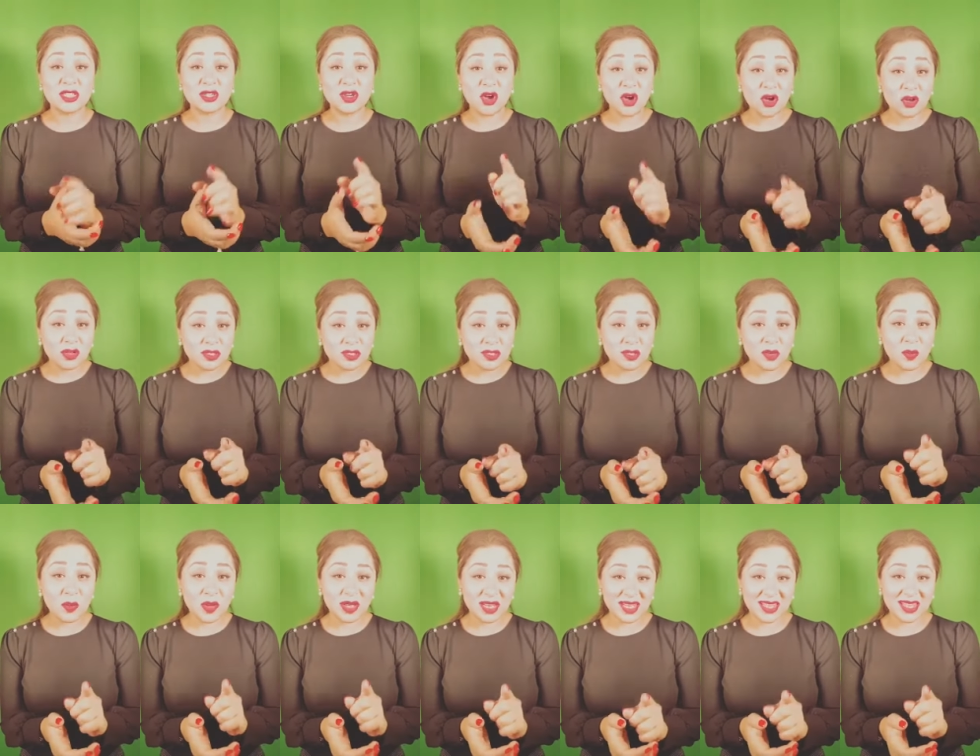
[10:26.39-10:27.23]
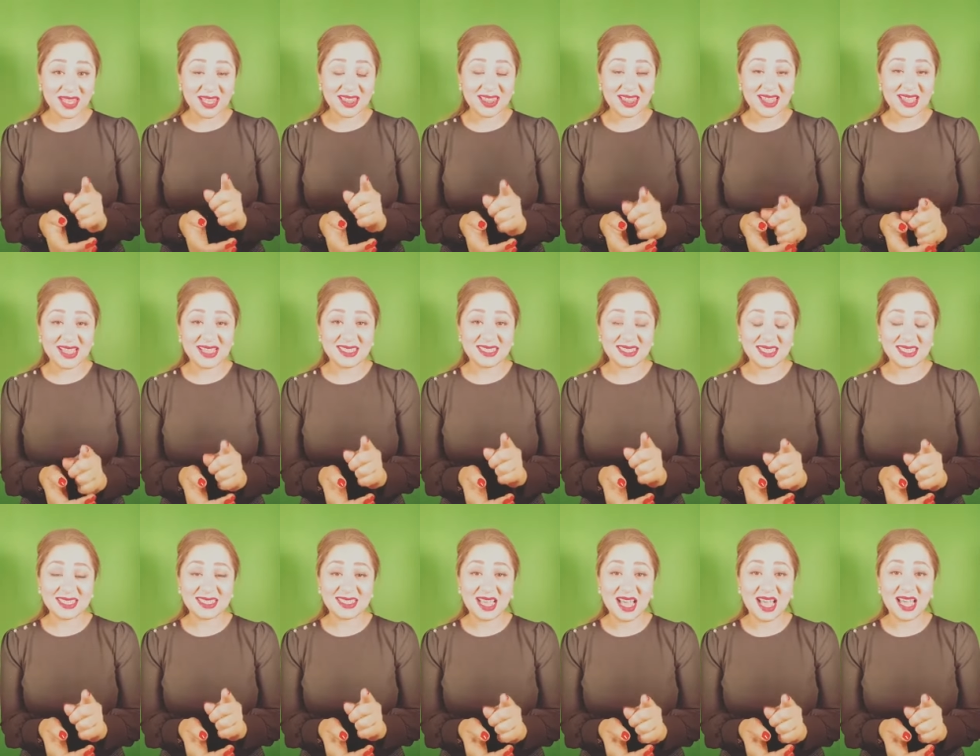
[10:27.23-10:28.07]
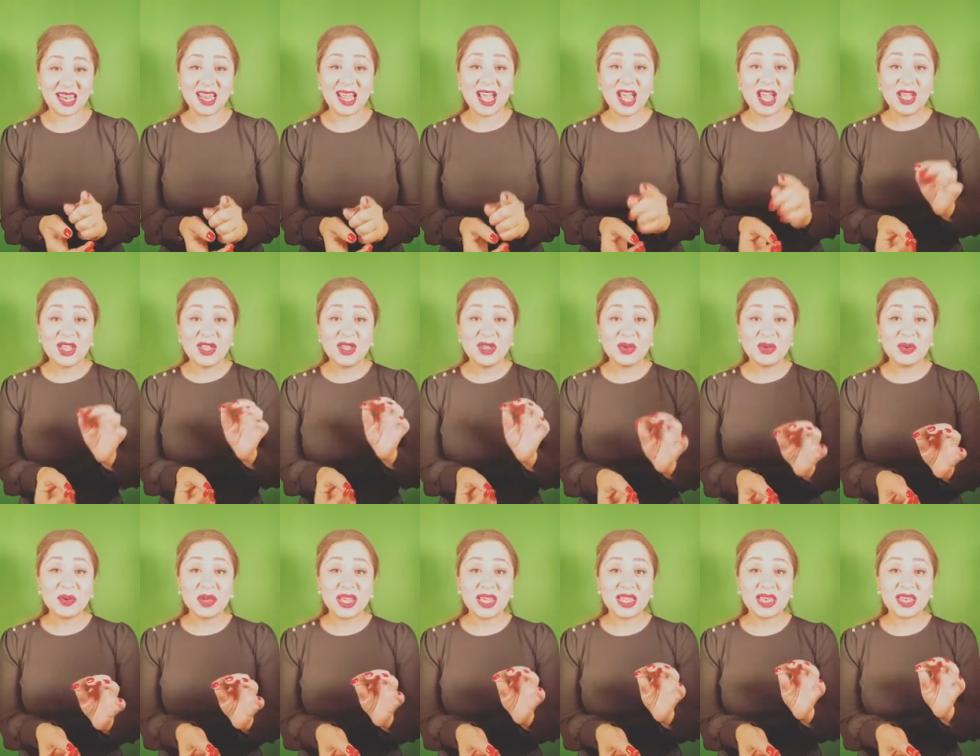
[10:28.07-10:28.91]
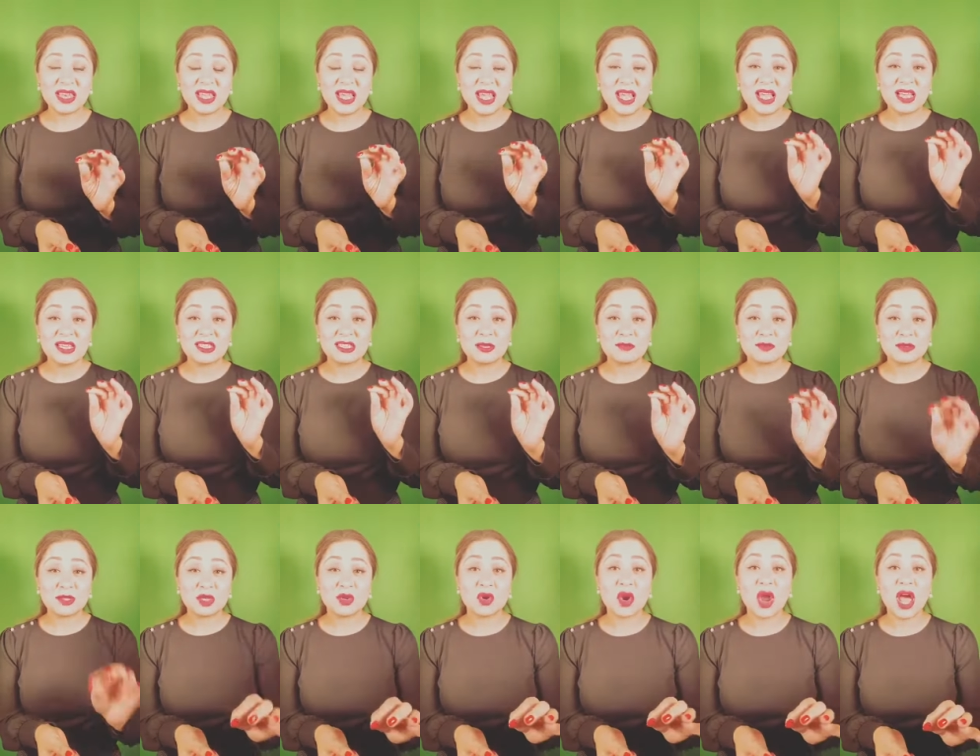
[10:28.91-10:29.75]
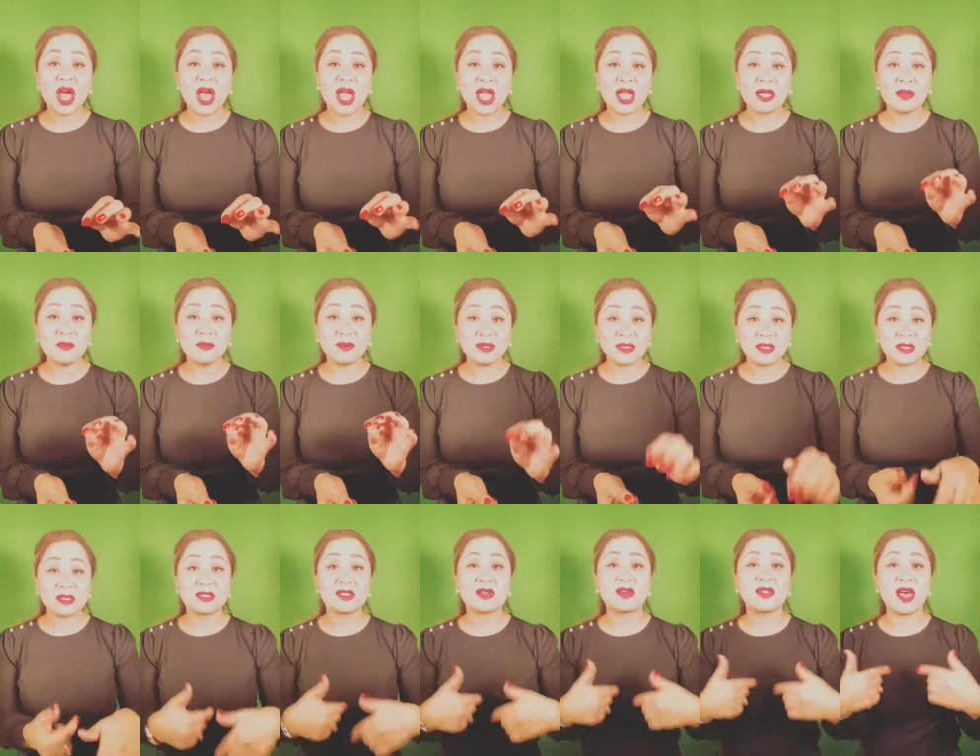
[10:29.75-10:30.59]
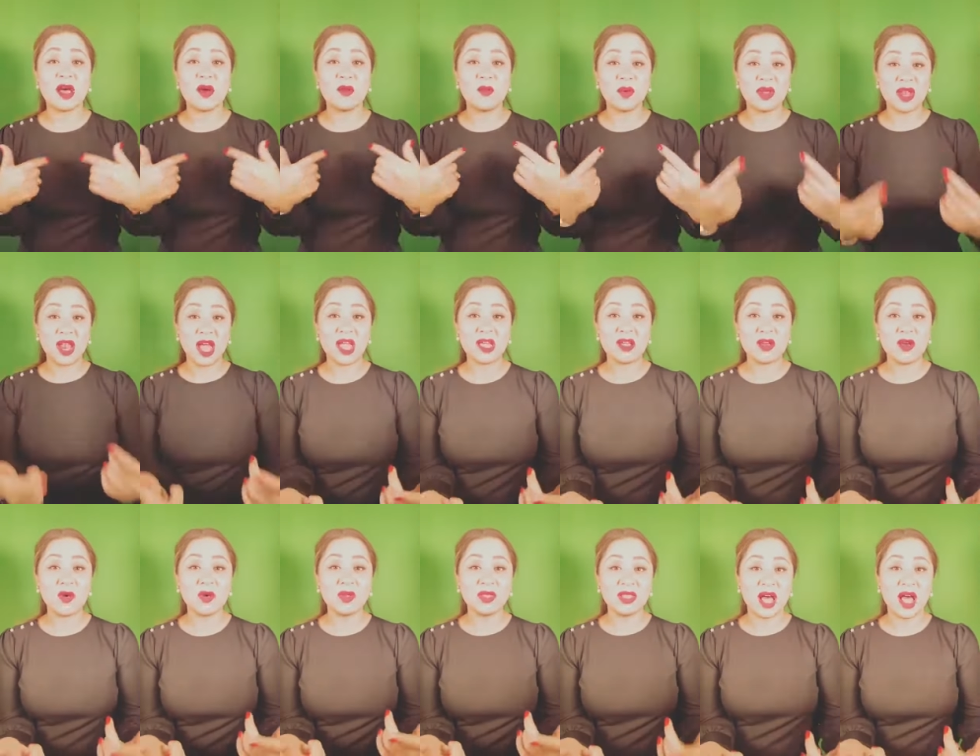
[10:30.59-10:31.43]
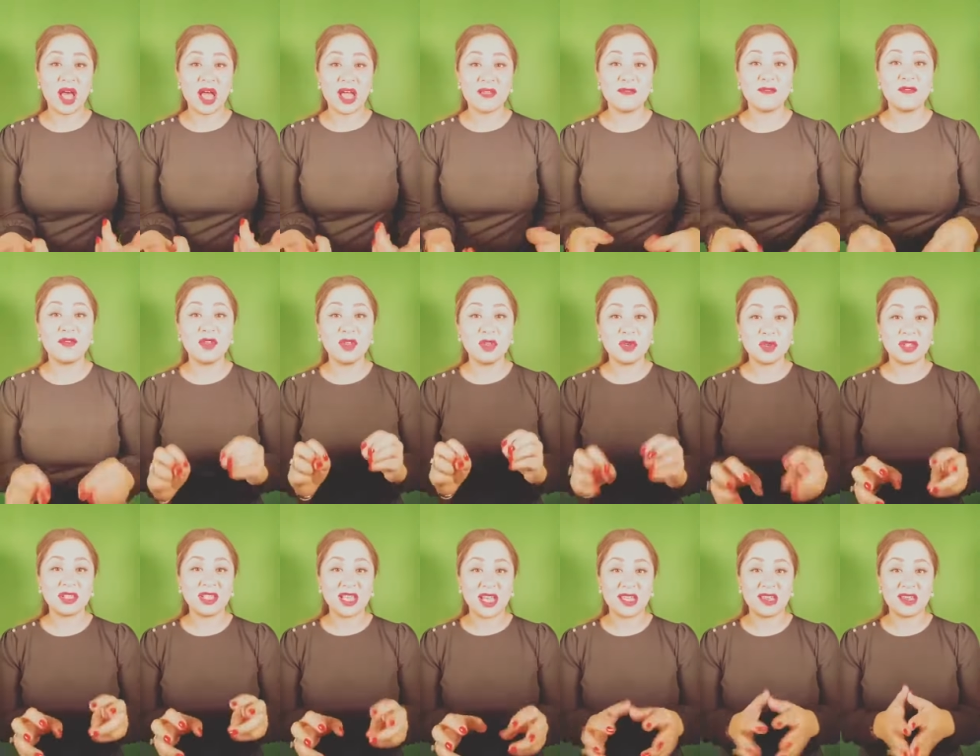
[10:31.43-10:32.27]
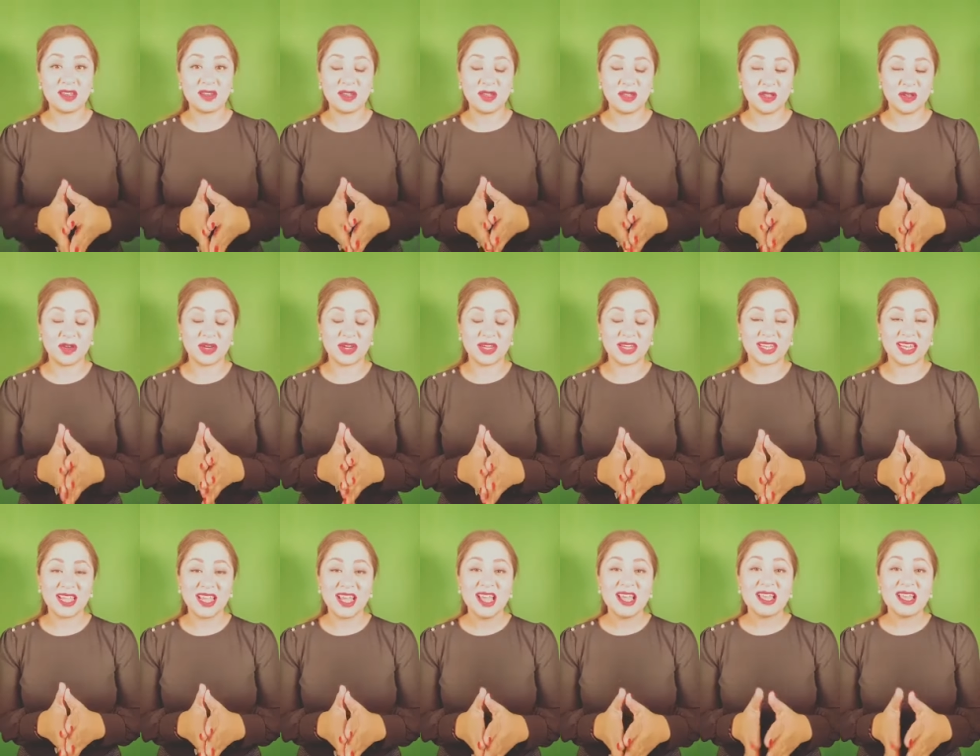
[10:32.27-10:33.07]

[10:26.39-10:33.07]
And also one of the things is that you can subscribe so that when I go live, you'll get an alert.